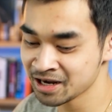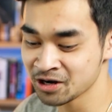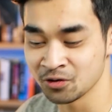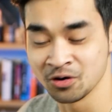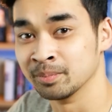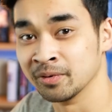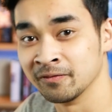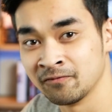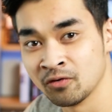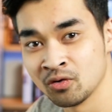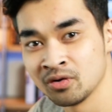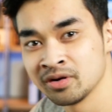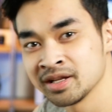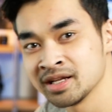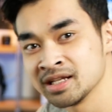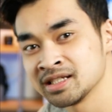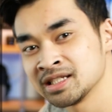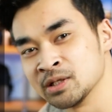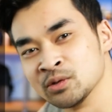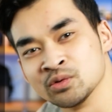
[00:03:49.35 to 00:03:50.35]
out. Before
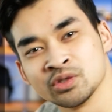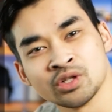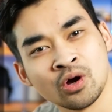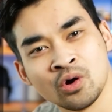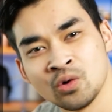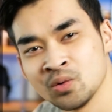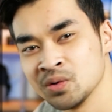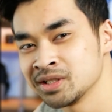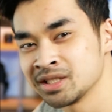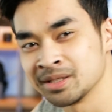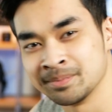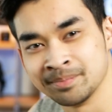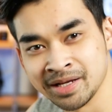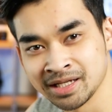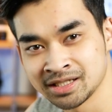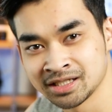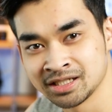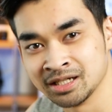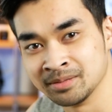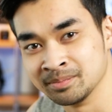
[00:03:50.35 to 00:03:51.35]
this, it was always a
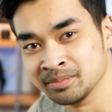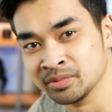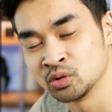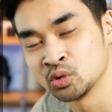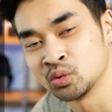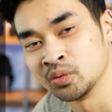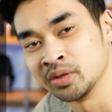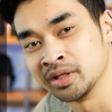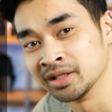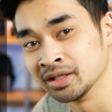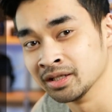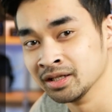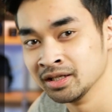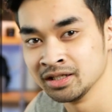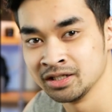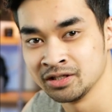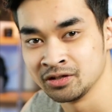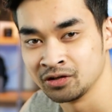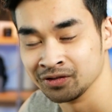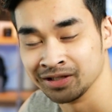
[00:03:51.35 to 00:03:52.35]
mix-up between,
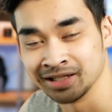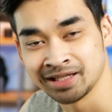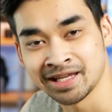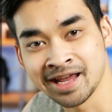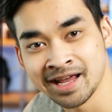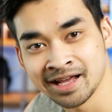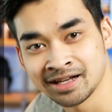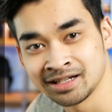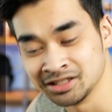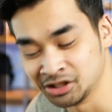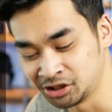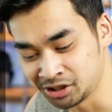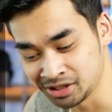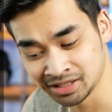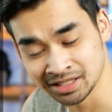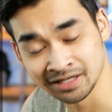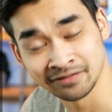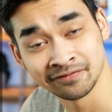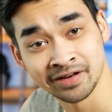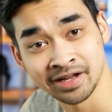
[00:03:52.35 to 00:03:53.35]
you know, the Canon
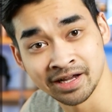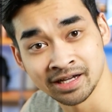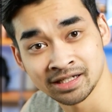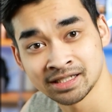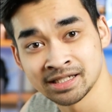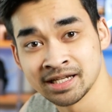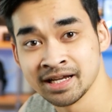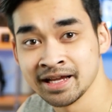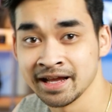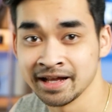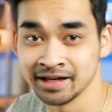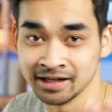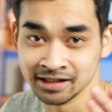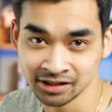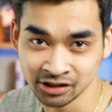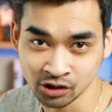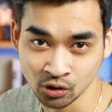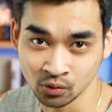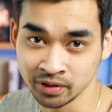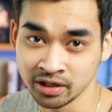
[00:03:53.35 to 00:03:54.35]
G7X and the
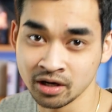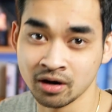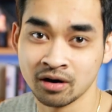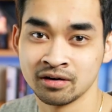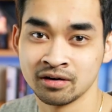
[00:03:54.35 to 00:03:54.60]
Sony